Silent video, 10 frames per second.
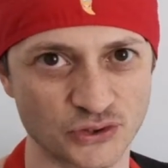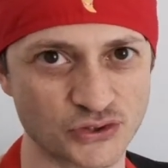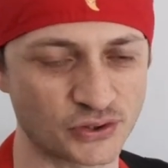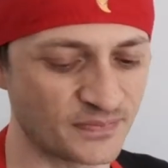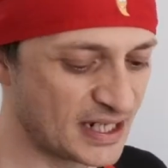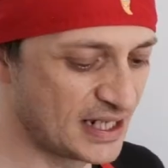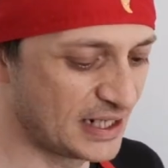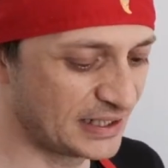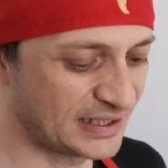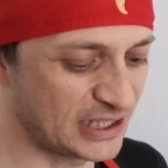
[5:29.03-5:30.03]
So
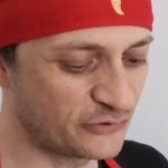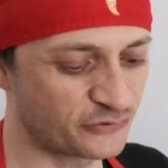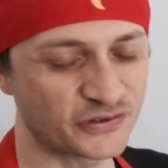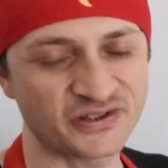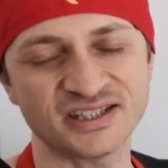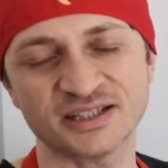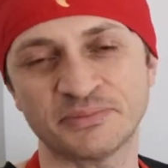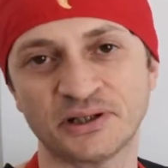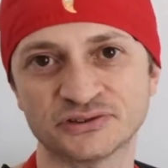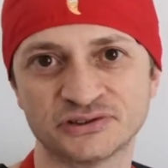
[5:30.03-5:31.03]
if we think
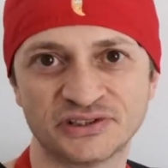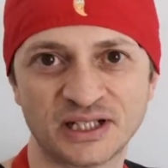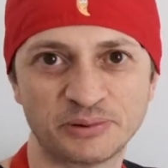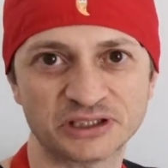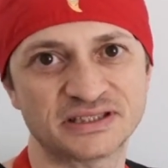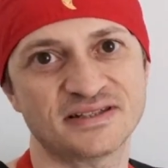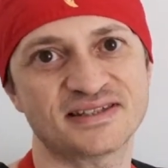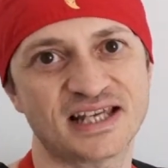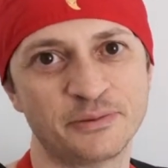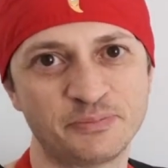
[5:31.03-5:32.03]
about the Neapolitan style